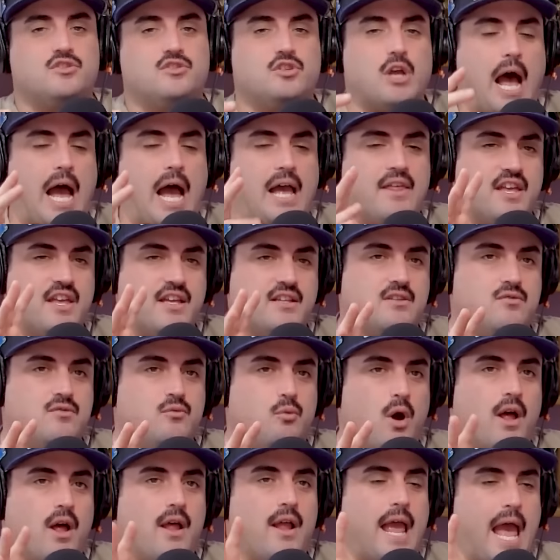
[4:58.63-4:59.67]
I think
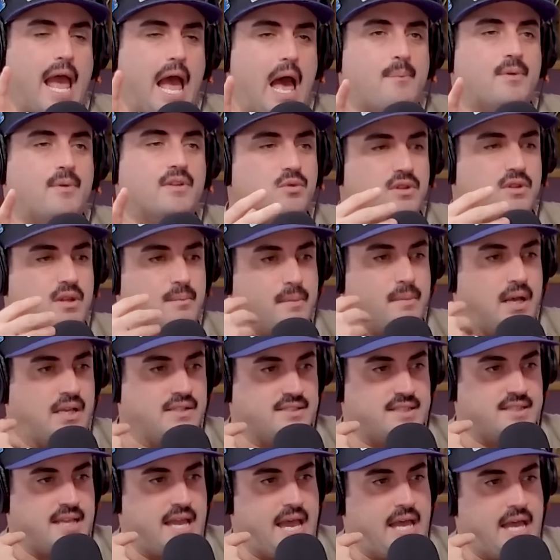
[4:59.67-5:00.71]
what happens with a
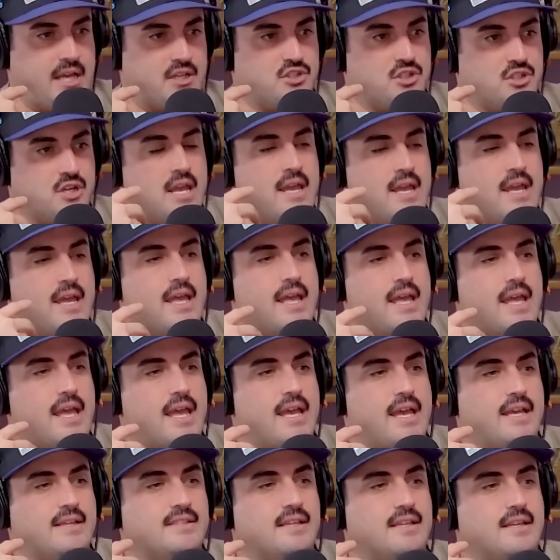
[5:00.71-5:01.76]
mustache
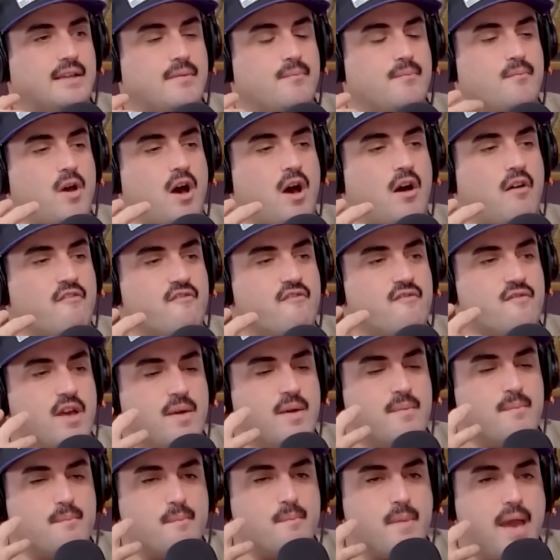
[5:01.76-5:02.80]
is it of
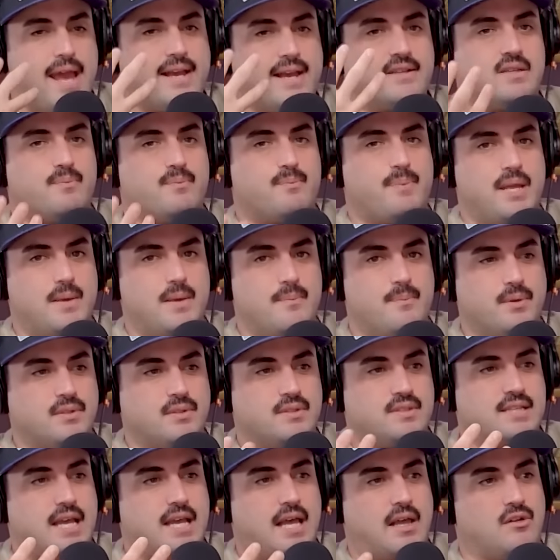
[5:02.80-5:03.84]
it makes people
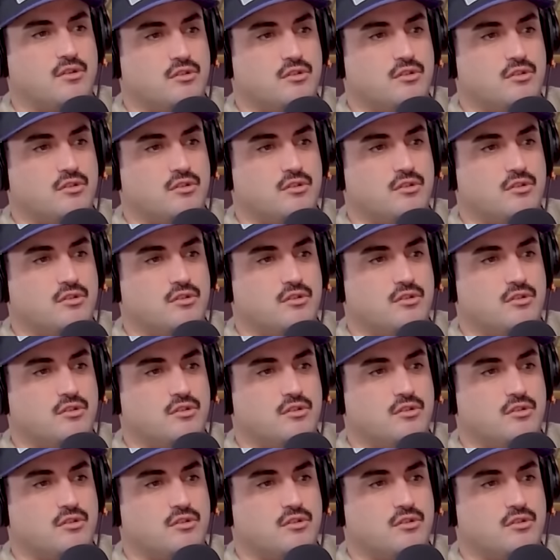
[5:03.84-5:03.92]
tell